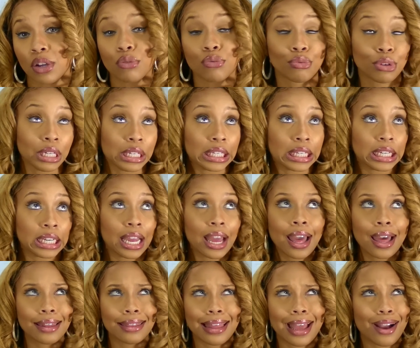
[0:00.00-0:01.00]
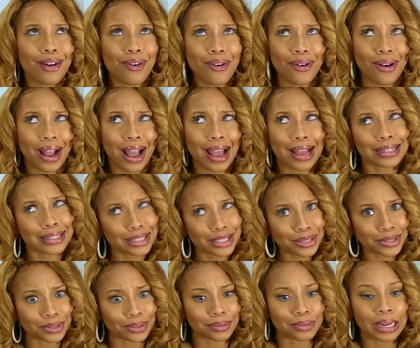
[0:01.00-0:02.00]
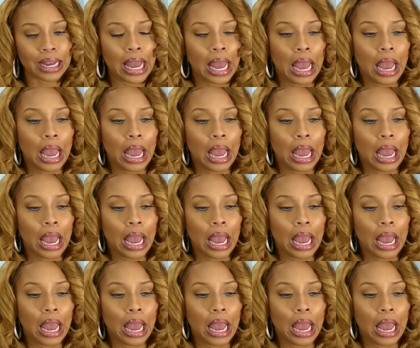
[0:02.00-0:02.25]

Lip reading: really, like all guys do.